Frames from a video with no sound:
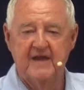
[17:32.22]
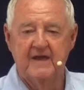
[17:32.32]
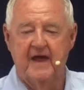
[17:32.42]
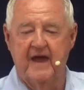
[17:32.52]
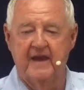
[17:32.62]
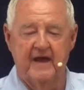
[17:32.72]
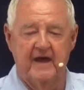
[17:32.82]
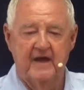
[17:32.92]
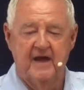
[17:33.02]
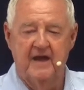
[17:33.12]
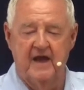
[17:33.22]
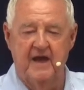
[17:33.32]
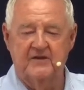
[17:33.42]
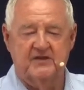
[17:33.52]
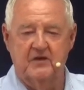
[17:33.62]
And, uh,
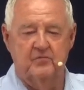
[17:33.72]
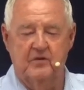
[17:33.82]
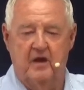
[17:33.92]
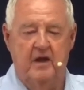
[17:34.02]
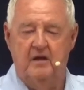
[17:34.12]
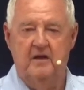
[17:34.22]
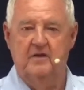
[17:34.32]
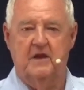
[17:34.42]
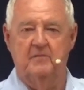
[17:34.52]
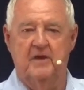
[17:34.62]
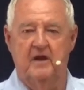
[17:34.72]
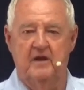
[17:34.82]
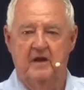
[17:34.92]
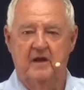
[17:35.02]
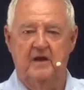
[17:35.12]
and he said, uh, he looked at me and, I,
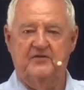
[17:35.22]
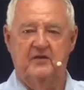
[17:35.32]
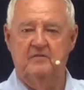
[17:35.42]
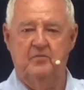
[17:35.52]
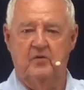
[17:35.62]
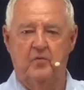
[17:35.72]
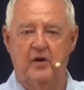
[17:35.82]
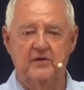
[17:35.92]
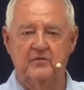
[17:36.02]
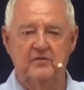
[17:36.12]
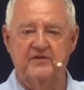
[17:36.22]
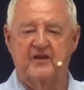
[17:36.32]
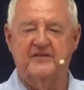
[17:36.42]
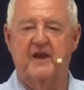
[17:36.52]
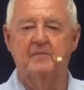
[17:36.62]
and he said, why are you doing this? I
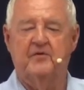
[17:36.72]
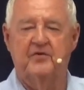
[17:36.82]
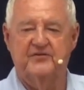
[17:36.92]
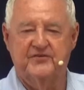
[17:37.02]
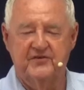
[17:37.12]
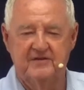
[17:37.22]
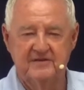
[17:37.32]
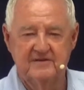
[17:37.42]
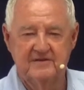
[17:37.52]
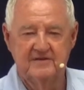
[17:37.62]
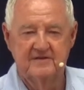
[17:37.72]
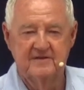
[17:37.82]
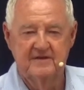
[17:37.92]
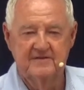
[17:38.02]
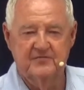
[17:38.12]
said, I'm a Christian.
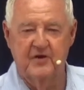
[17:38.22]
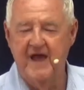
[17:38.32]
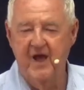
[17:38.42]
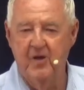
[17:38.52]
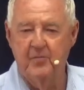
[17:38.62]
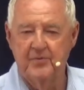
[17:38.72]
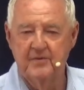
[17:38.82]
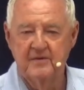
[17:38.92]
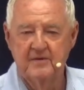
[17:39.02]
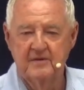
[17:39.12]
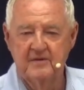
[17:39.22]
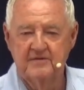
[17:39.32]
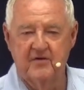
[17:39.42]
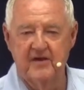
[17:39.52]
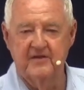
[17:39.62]
Just want to help.
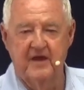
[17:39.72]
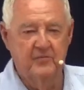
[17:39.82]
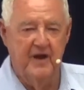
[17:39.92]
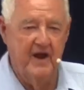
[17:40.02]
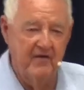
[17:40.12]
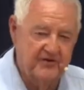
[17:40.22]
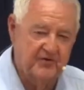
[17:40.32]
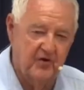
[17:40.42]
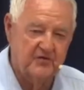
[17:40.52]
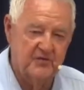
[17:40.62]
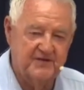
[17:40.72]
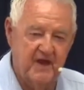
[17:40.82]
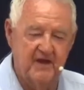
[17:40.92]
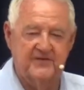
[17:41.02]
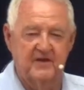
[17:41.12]
Is there anything? He went over and he talked to his
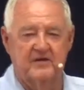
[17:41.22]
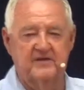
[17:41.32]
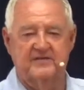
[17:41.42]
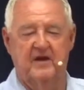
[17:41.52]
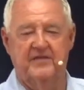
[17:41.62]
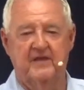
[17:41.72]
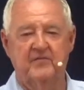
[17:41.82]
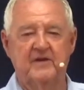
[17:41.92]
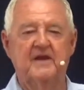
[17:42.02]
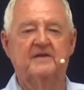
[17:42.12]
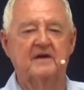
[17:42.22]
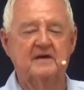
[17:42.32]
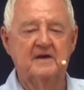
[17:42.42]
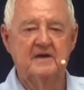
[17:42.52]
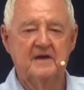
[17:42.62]
son. He said, look, he said, I think we need to,
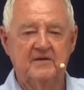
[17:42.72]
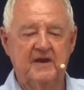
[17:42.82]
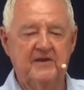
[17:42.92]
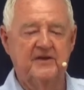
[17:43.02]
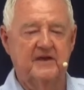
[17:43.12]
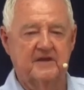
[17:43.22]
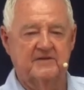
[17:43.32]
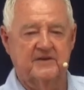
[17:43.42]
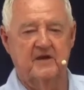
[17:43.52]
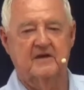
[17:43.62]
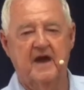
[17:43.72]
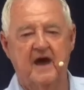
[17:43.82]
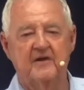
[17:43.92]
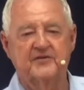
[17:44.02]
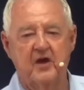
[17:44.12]
need to get the t-
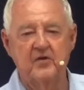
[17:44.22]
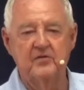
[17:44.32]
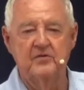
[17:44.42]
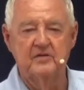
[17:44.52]
car towed.